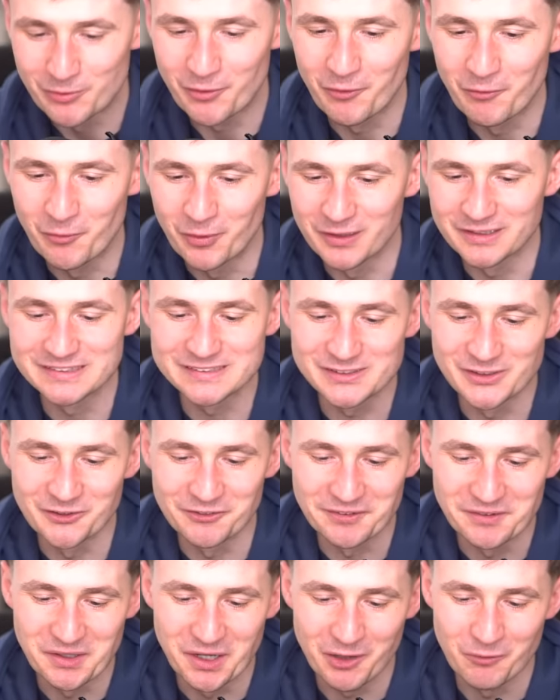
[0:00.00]
bro, what is
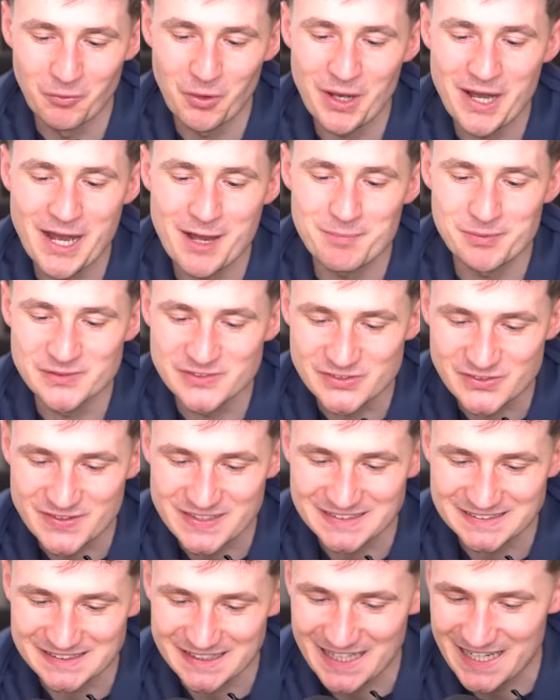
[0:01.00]
going on? What happened to this